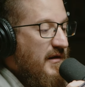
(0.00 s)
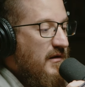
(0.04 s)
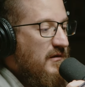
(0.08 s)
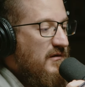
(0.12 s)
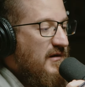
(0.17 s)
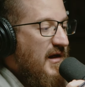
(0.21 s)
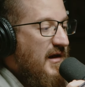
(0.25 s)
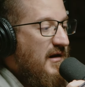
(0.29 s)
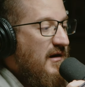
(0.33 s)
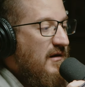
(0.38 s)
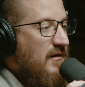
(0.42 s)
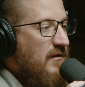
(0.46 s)
like
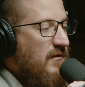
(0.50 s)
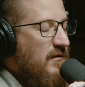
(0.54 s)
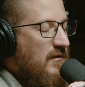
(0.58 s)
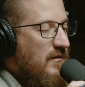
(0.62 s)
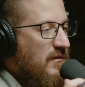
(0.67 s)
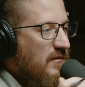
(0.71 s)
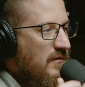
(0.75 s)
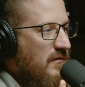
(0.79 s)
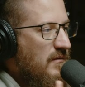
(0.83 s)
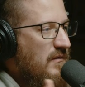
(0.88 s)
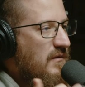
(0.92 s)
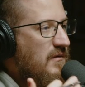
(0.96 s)
letting,
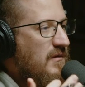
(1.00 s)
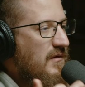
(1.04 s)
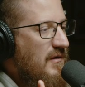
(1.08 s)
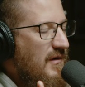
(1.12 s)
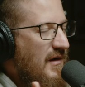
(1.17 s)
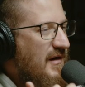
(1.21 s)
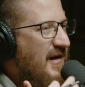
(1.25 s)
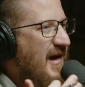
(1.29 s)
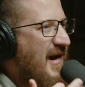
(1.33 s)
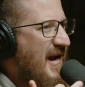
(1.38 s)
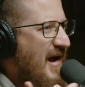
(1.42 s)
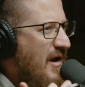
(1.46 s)

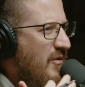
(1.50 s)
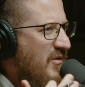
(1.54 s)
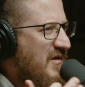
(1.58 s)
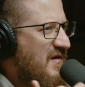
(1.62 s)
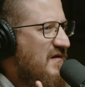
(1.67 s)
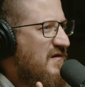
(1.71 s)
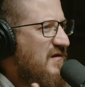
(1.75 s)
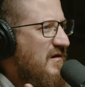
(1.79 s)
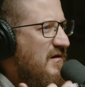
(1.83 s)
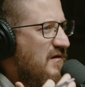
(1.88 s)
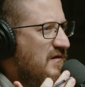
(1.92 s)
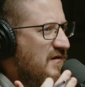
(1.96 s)
kind of how we
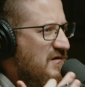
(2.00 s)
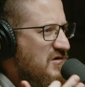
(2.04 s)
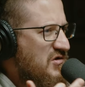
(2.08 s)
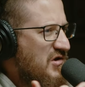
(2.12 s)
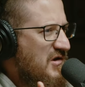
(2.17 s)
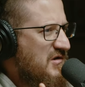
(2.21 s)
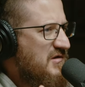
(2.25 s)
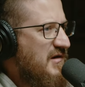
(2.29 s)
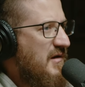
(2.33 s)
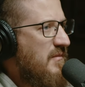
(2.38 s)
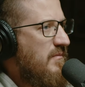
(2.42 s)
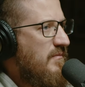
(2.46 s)
discern as a
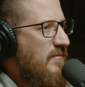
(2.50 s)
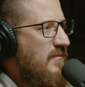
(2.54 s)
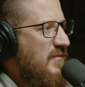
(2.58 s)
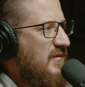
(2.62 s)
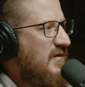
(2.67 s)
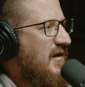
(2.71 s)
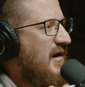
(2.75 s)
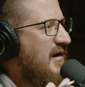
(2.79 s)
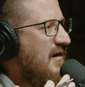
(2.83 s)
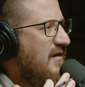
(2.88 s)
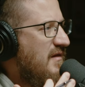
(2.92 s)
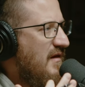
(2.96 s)
church, like
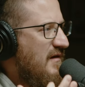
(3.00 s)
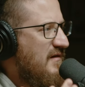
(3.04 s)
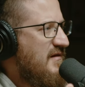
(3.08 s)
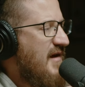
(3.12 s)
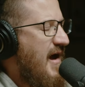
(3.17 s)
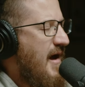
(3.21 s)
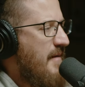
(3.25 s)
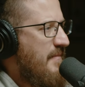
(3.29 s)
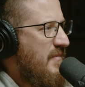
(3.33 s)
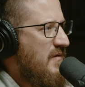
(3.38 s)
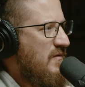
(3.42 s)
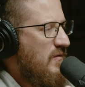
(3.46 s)
letting things
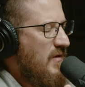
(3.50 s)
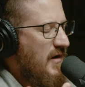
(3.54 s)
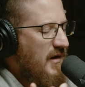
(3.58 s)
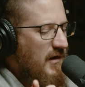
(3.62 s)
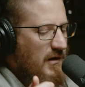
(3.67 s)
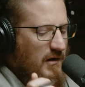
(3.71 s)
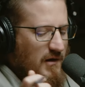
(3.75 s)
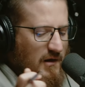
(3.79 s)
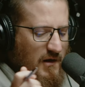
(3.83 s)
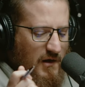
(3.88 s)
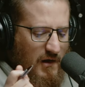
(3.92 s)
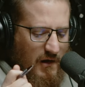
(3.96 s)
happen,
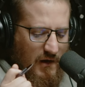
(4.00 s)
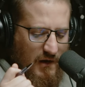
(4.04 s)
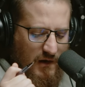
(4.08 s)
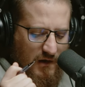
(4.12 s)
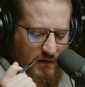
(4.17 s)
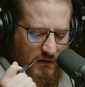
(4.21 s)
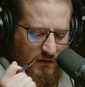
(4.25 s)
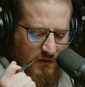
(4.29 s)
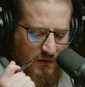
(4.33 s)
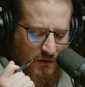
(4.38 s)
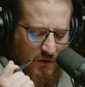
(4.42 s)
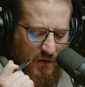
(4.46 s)
right?
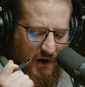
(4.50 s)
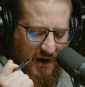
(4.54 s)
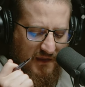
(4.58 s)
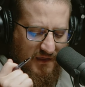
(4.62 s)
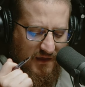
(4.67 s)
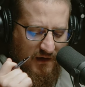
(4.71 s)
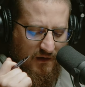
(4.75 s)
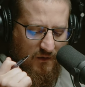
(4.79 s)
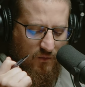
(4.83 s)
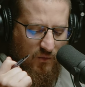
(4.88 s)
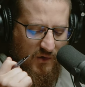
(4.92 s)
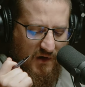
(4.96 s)
You know, I
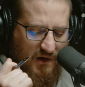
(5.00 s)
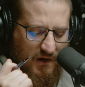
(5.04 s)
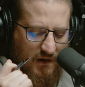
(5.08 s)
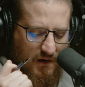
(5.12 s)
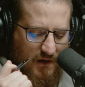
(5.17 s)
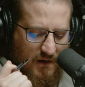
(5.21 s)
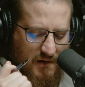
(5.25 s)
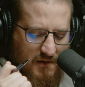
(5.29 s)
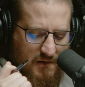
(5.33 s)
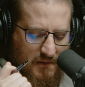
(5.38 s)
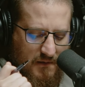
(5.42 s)
think we,